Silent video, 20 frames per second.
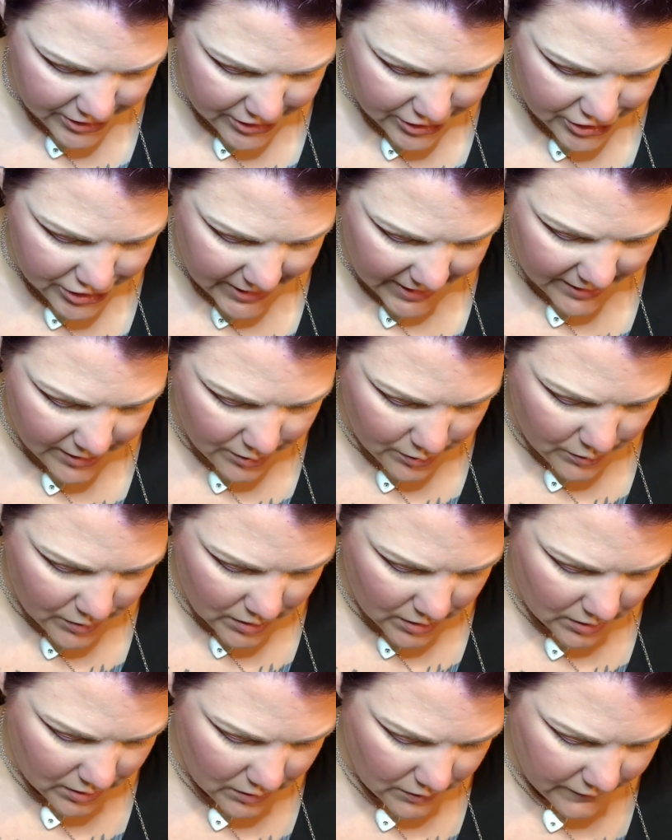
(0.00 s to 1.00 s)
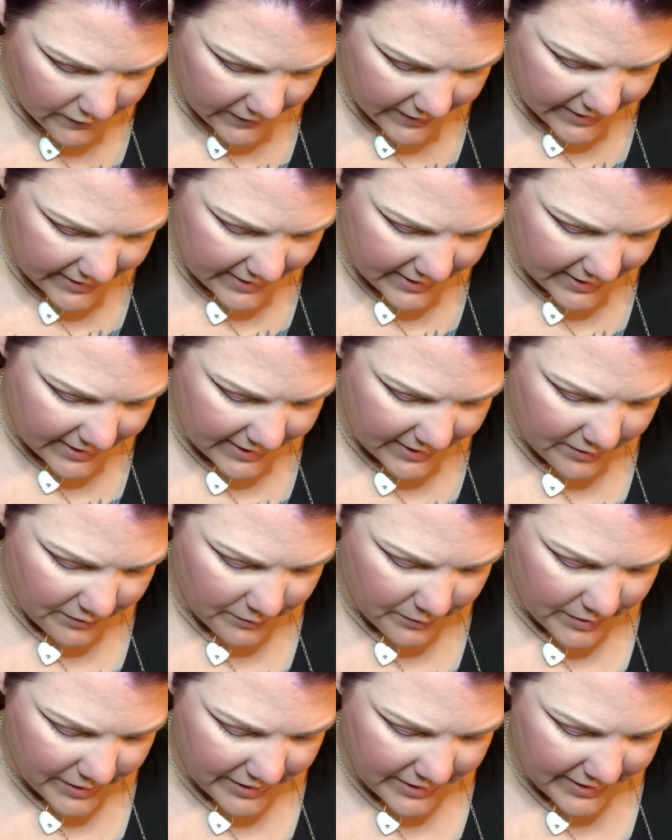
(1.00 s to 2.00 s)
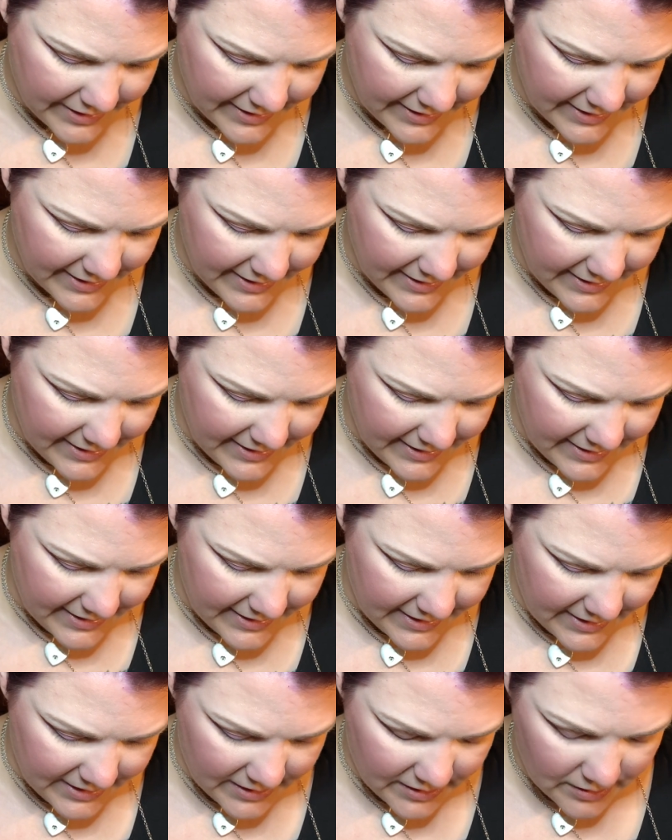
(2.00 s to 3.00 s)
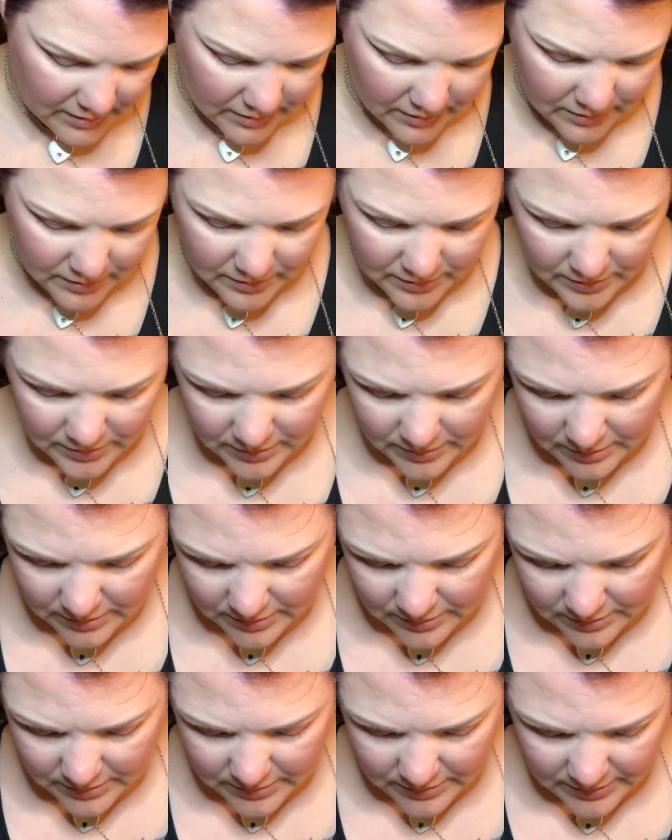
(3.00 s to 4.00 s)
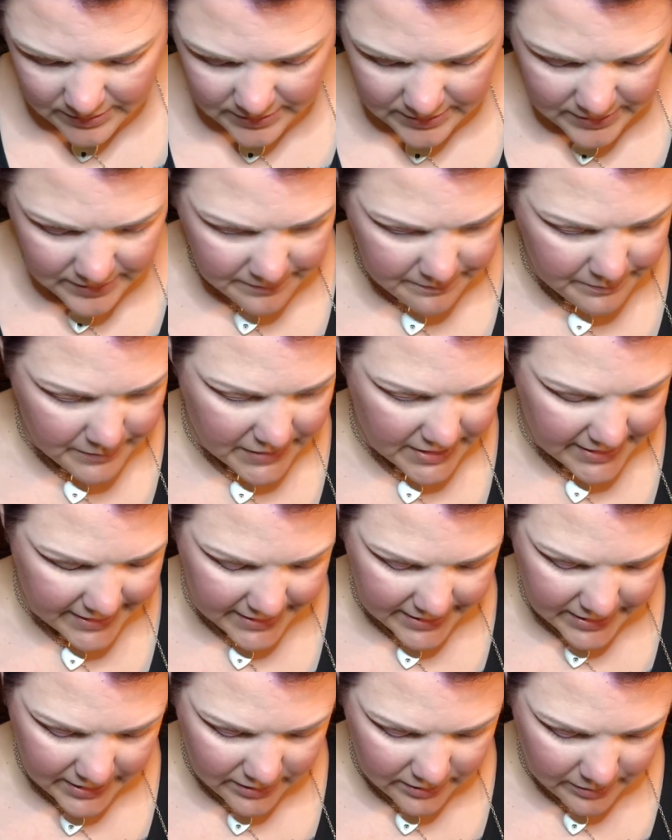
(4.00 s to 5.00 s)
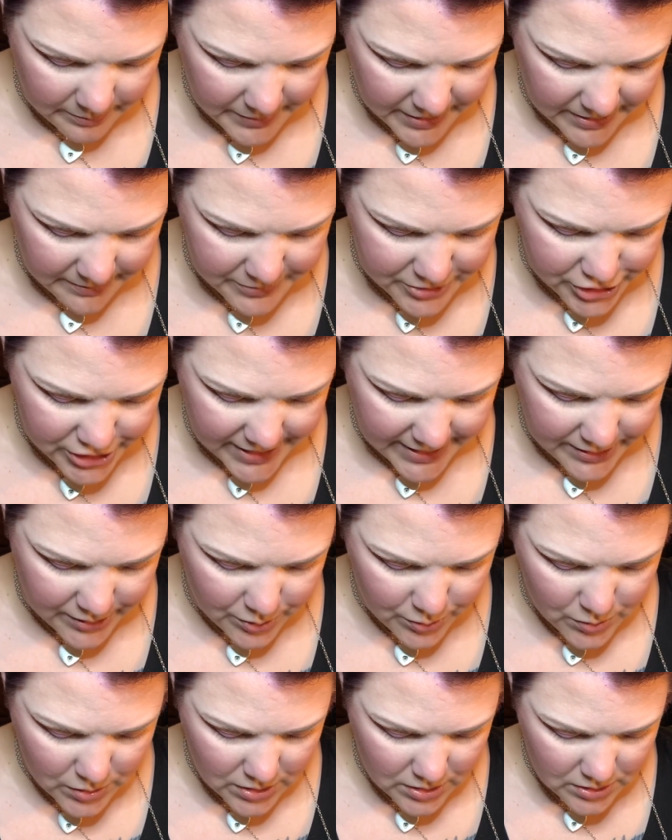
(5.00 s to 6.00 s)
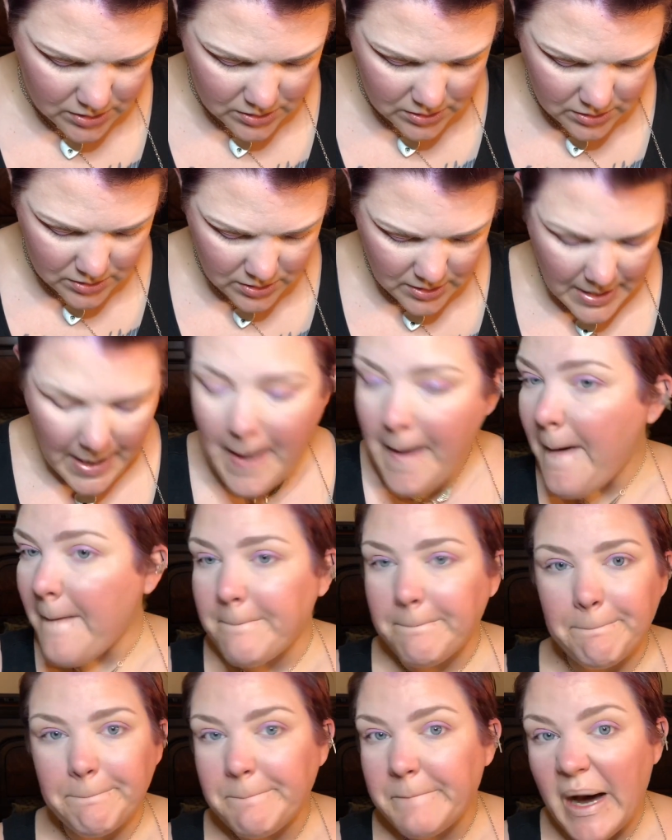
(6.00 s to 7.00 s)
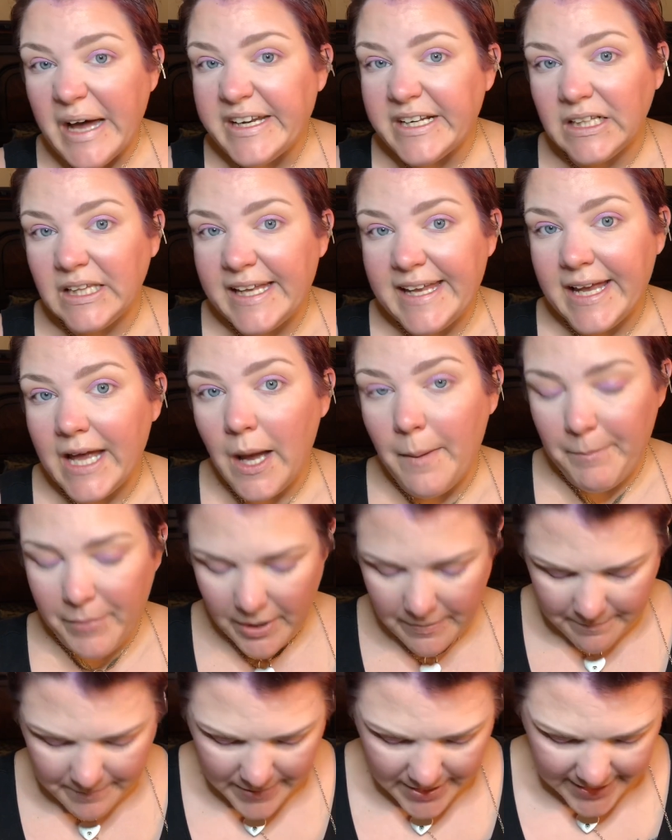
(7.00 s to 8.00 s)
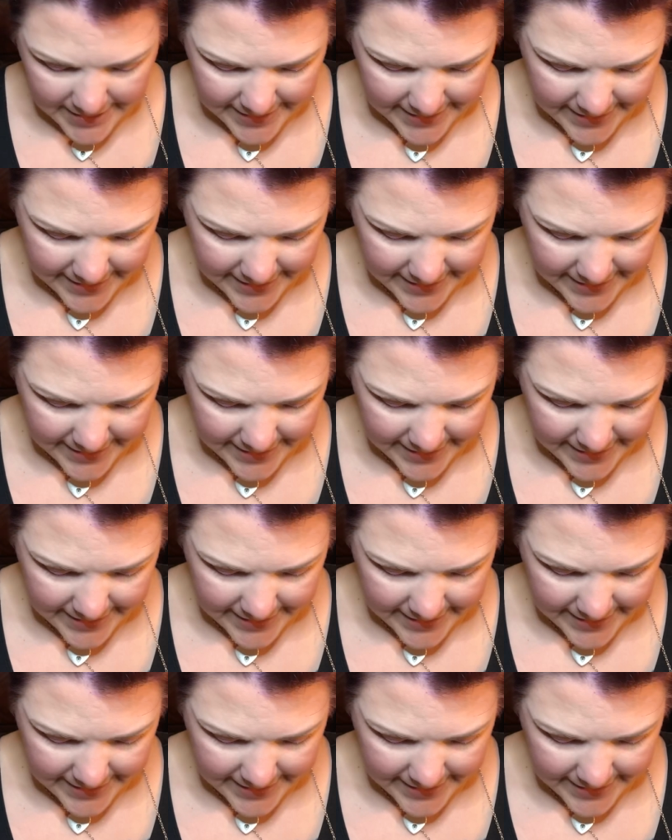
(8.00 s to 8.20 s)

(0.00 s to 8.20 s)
shadow all over it, and I don't want that in my Colourpop shadow, muddling up my